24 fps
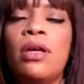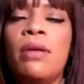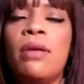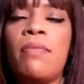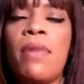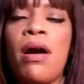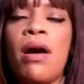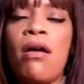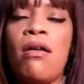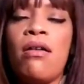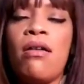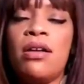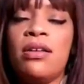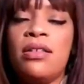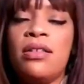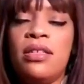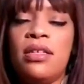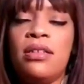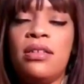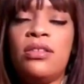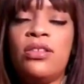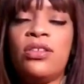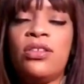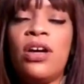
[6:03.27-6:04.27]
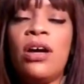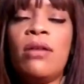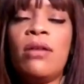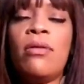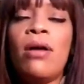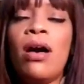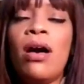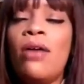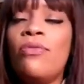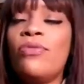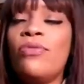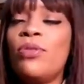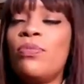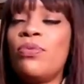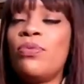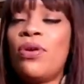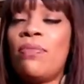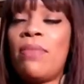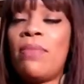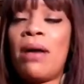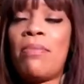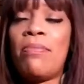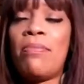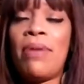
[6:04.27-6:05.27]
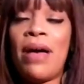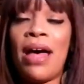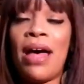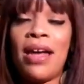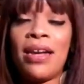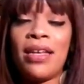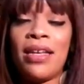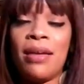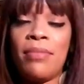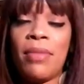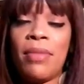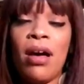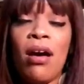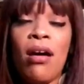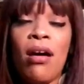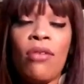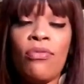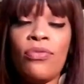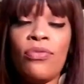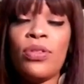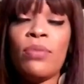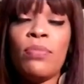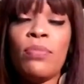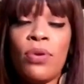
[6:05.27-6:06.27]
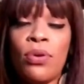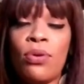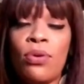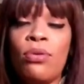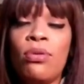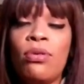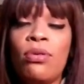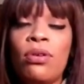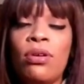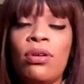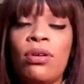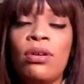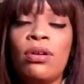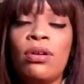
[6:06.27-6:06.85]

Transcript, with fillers: in my heart center. I'm comfortable in my body. I'm comfortable